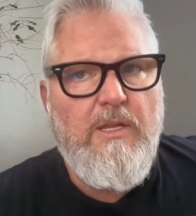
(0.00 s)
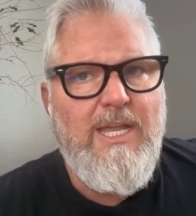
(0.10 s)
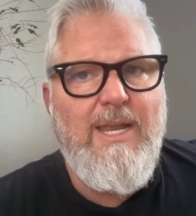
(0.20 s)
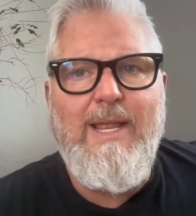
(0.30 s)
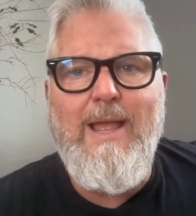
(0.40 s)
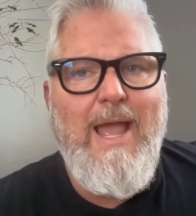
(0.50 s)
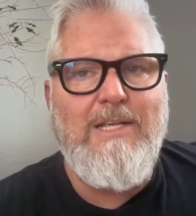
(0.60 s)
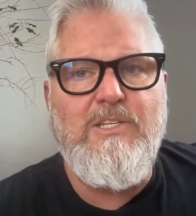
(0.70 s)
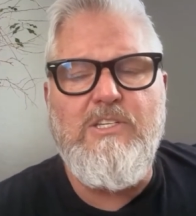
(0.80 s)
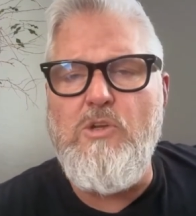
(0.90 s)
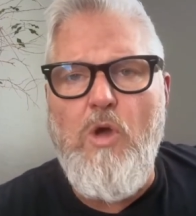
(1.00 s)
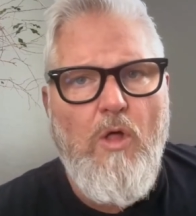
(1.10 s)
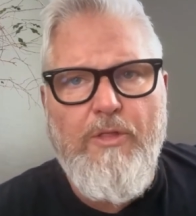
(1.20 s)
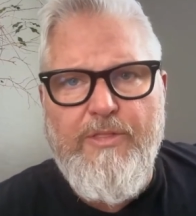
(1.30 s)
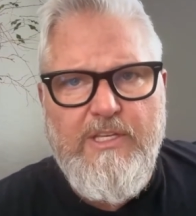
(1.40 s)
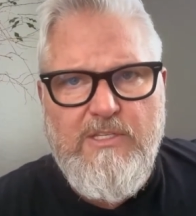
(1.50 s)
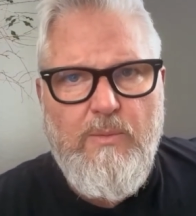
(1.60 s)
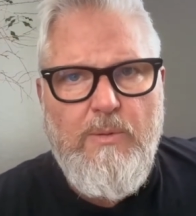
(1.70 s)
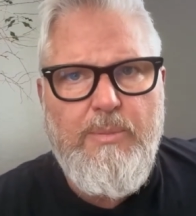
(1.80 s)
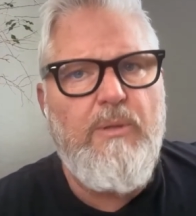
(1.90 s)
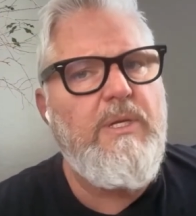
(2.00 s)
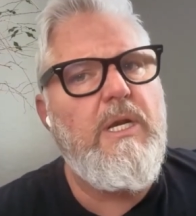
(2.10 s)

getting access to all the things that we build